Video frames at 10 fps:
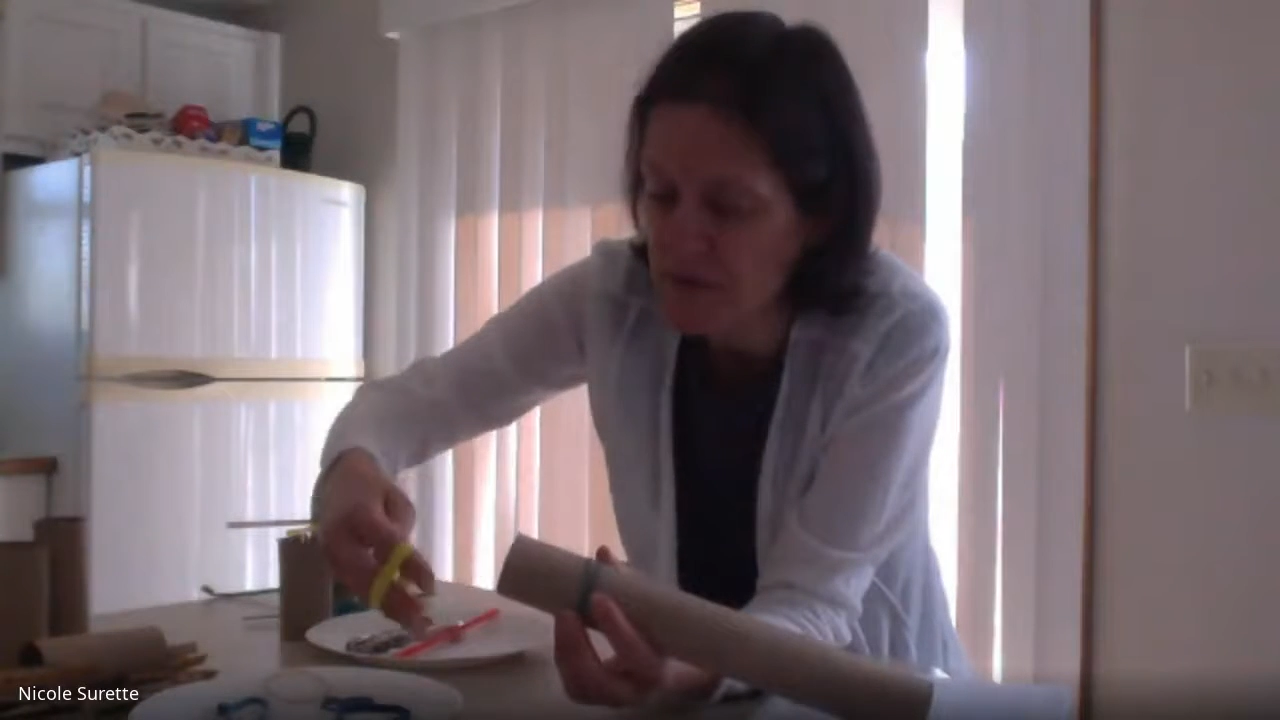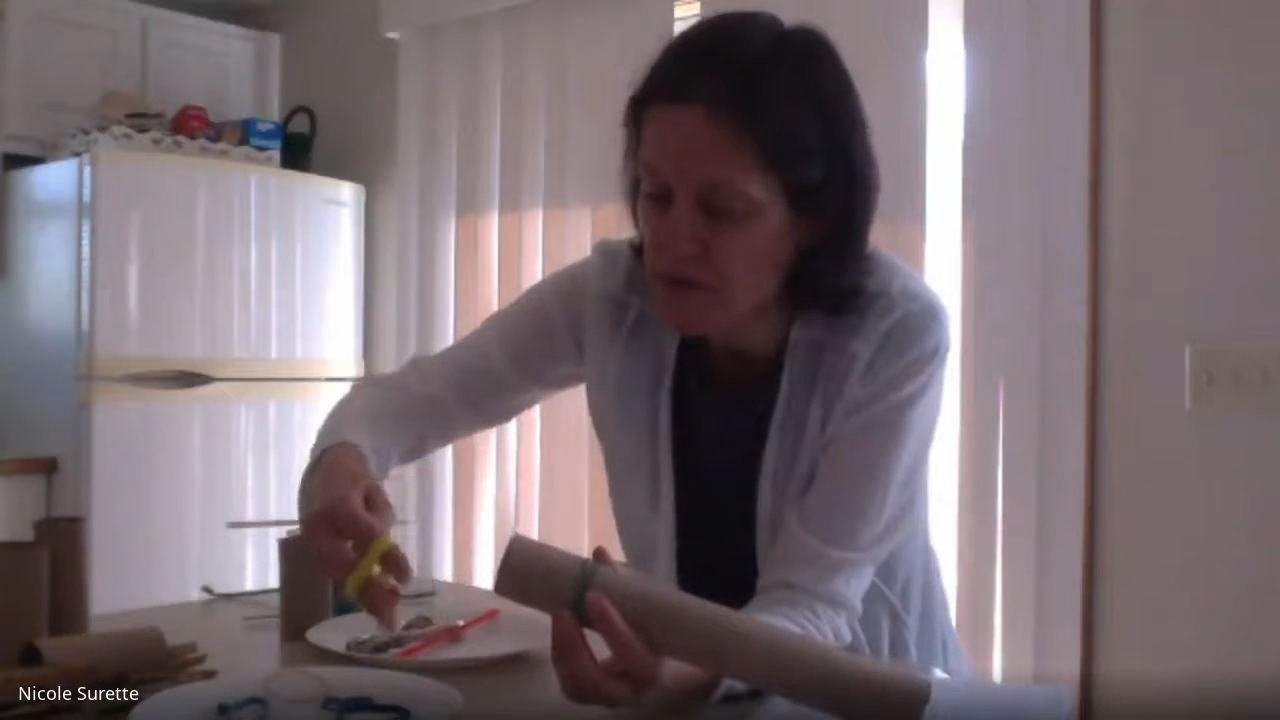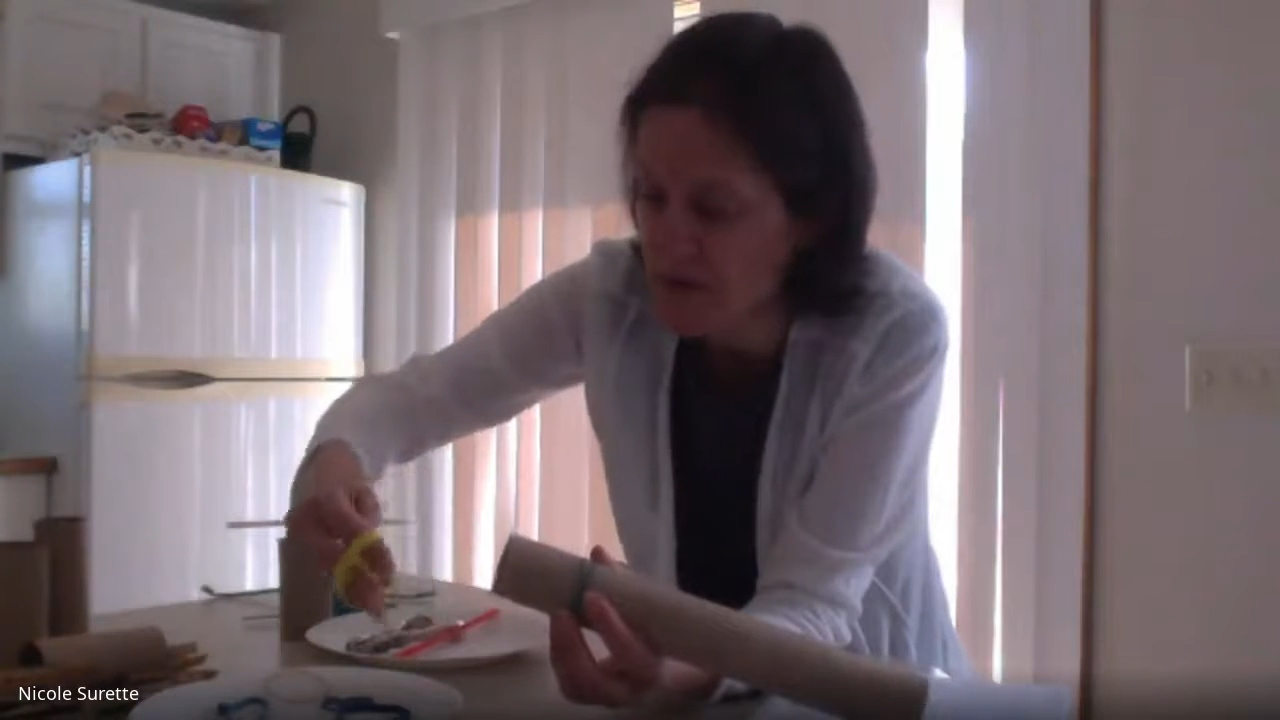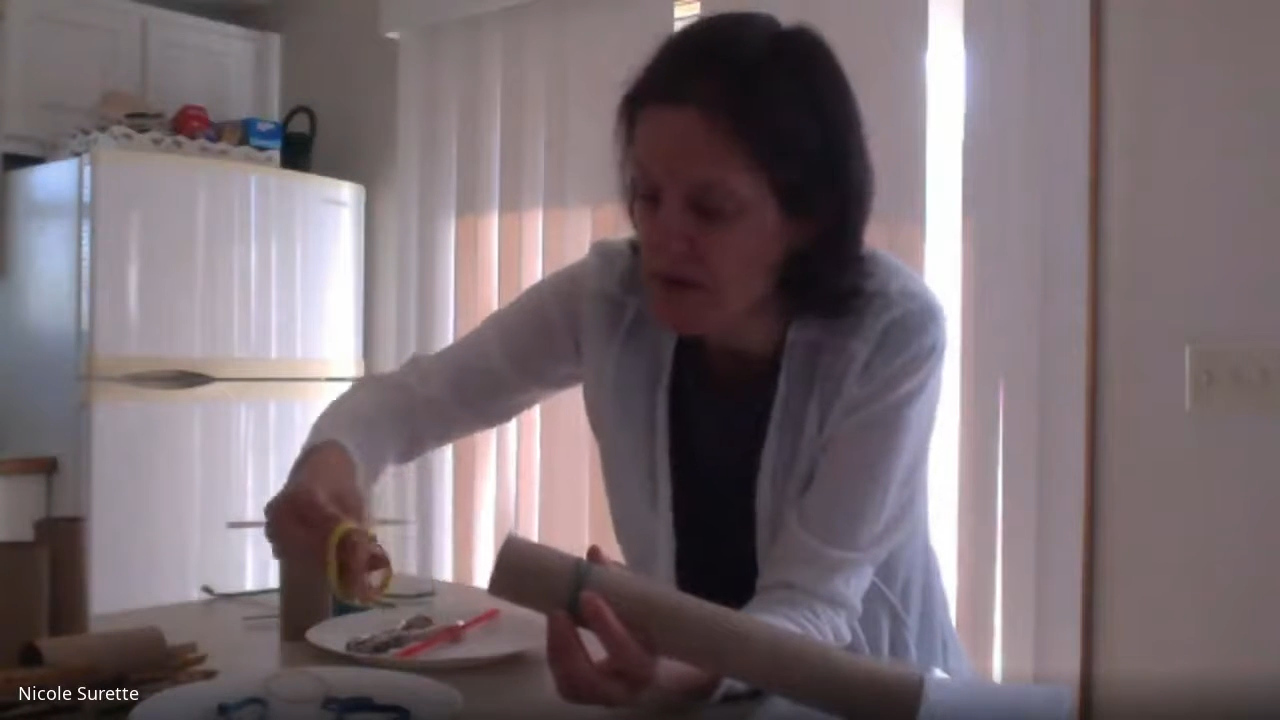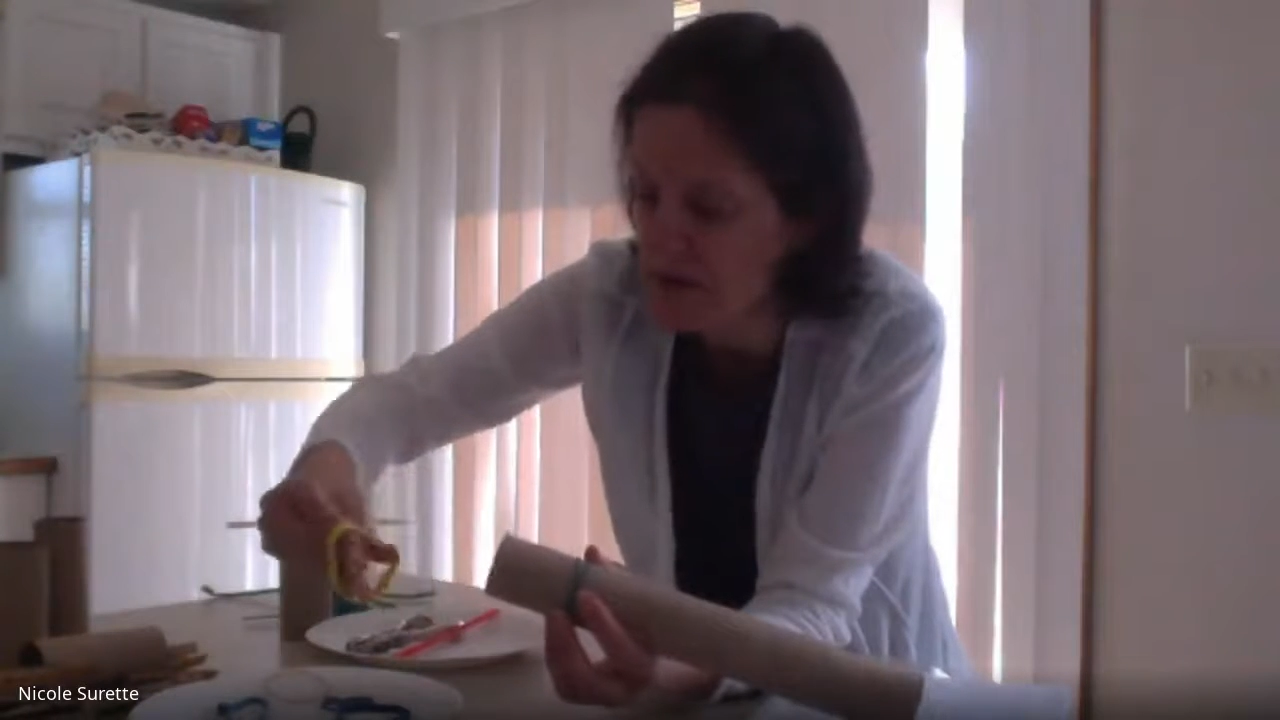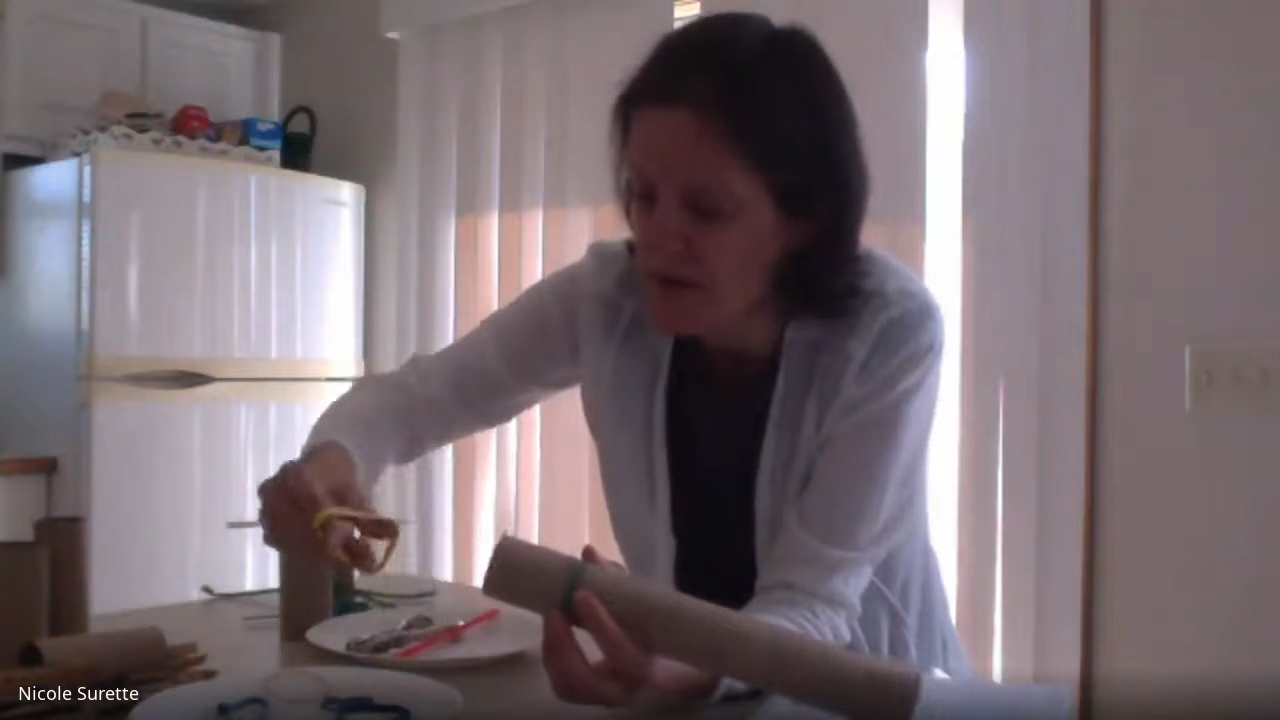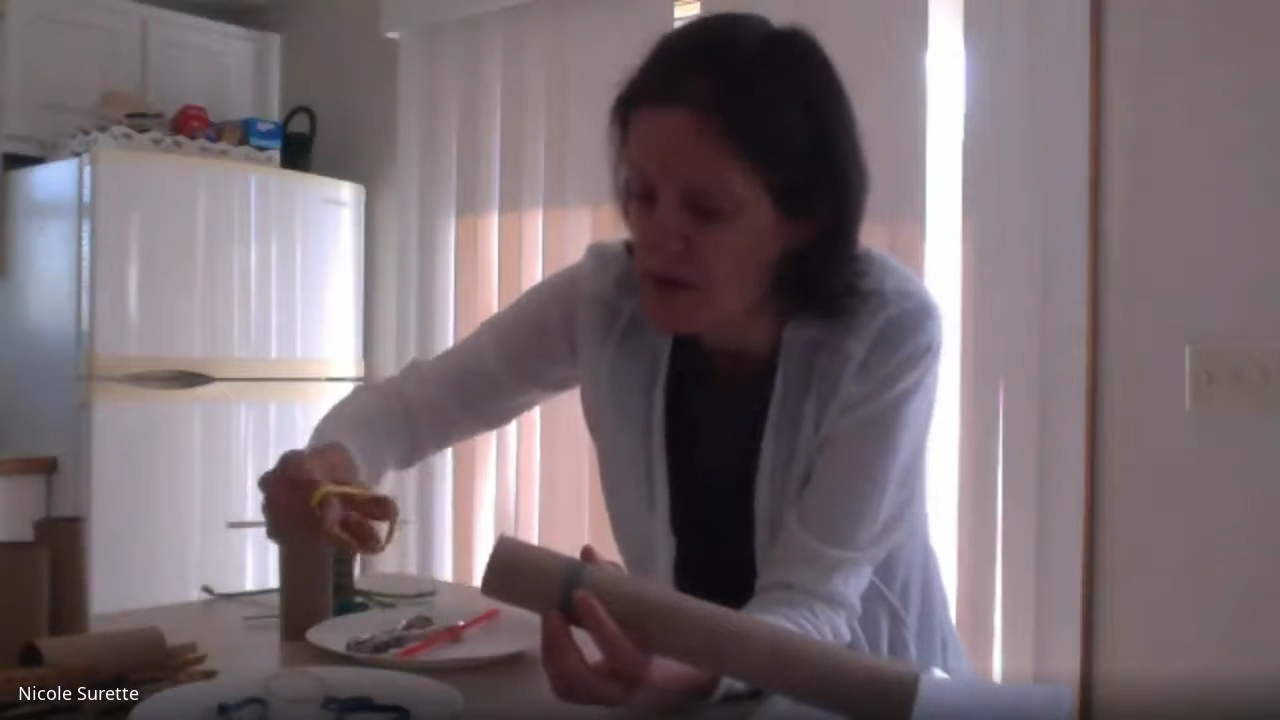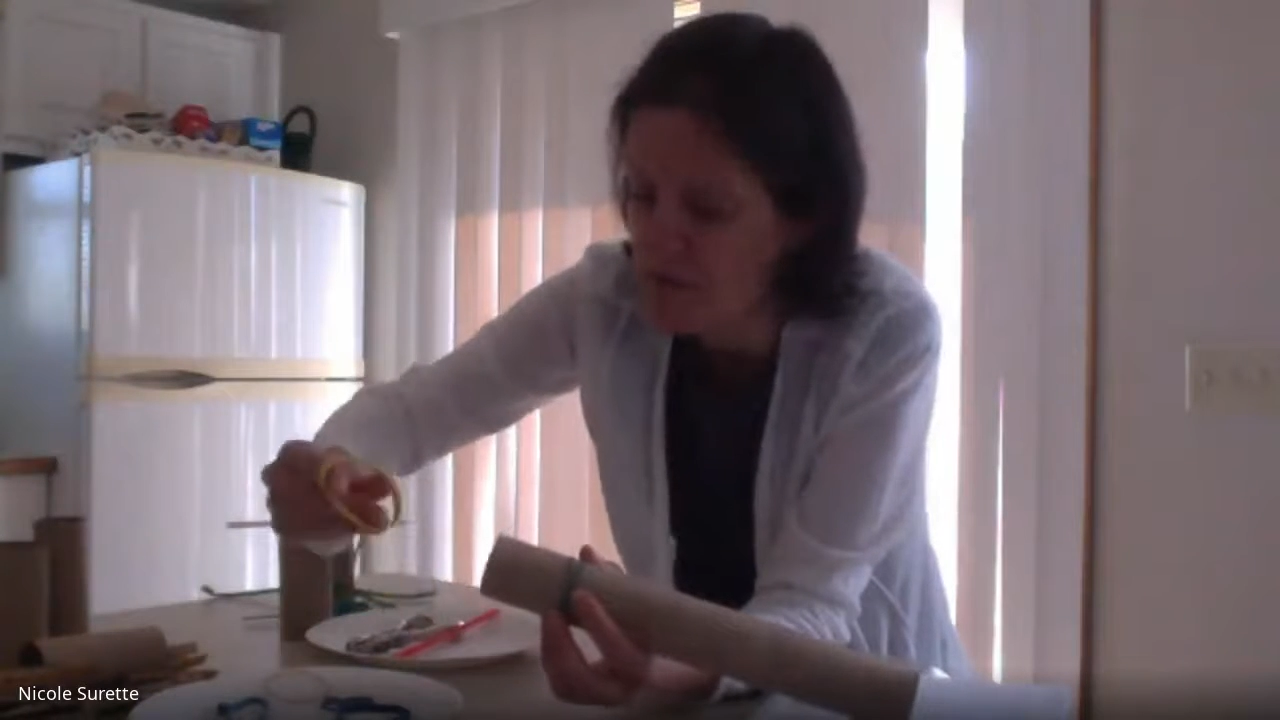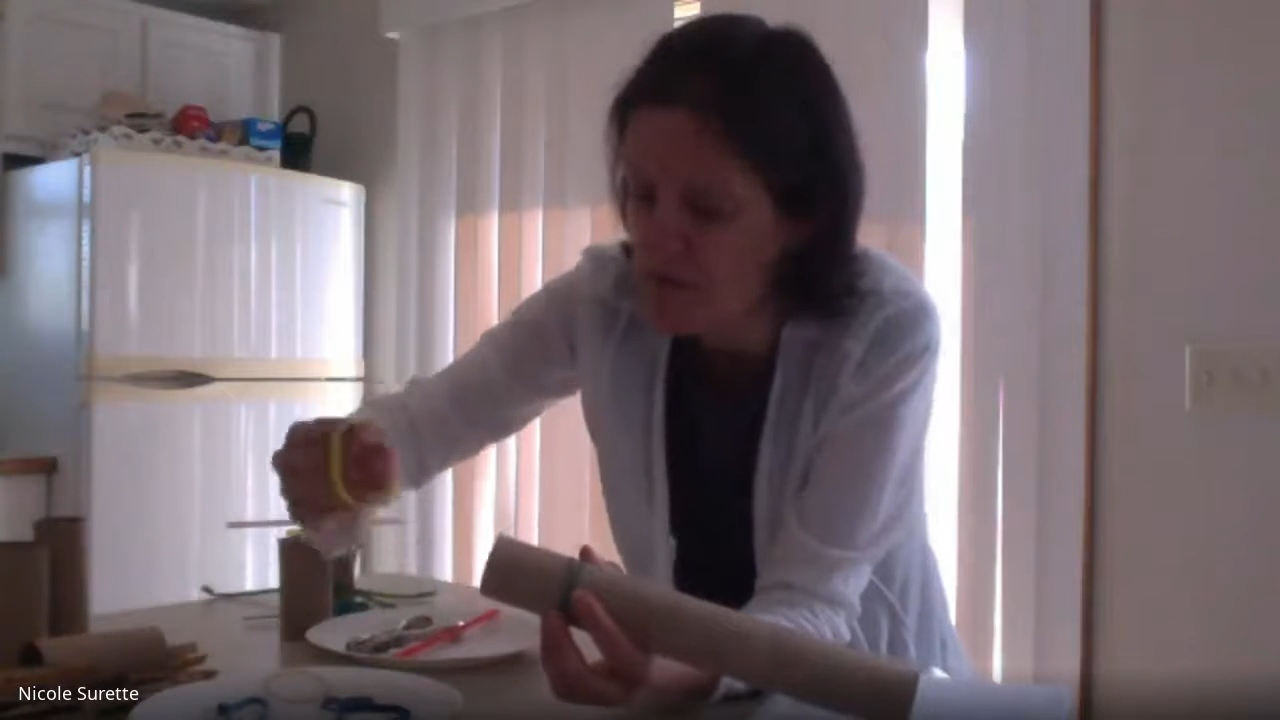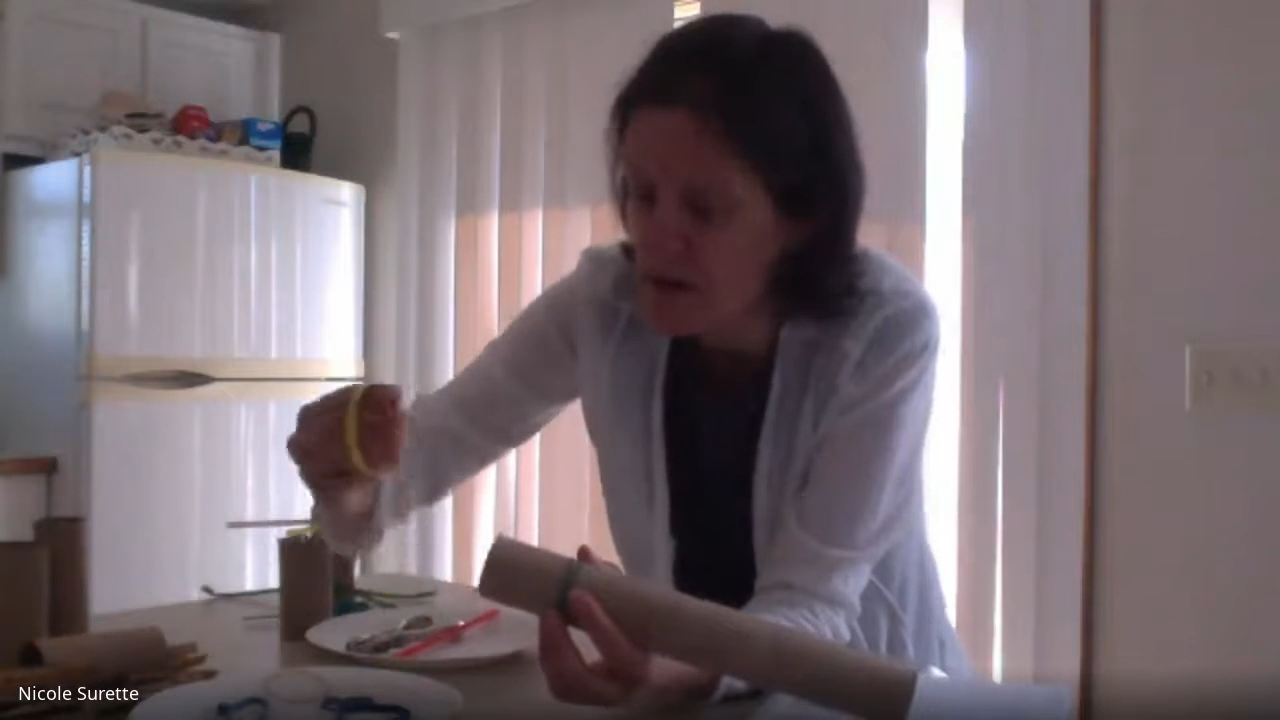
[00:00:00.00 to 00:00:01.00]
child and
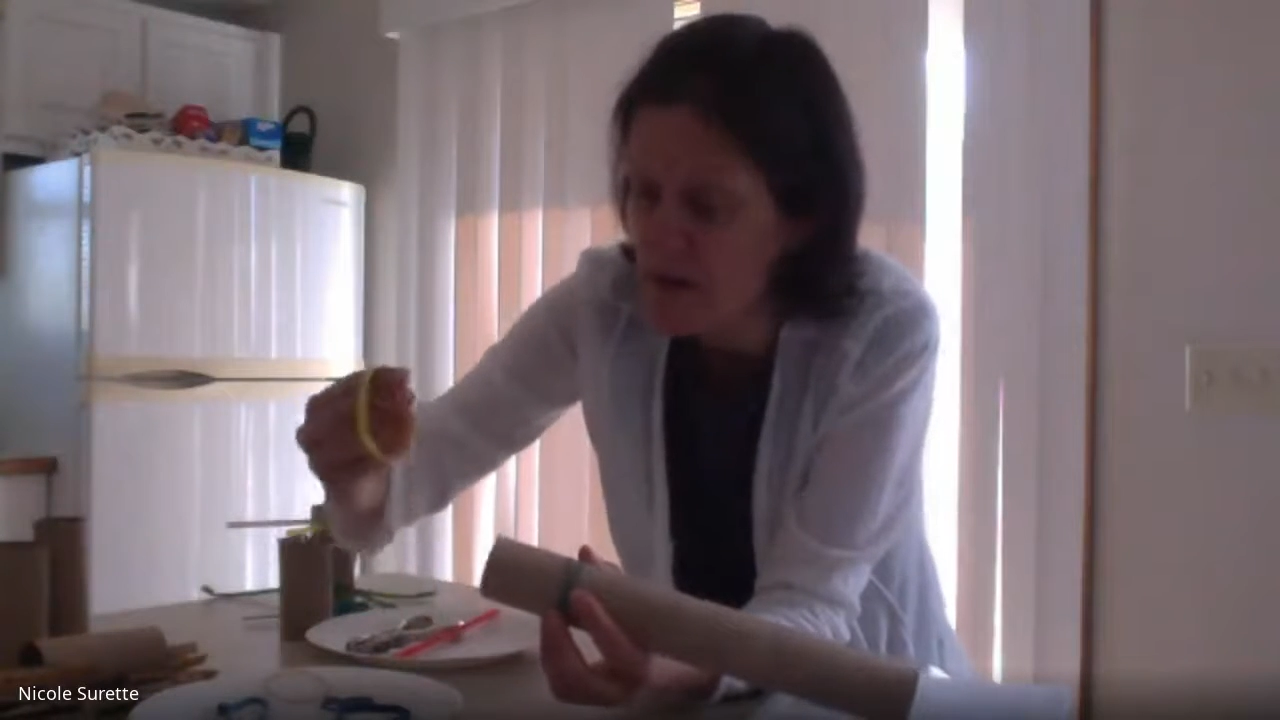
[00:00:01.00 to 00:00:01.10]
you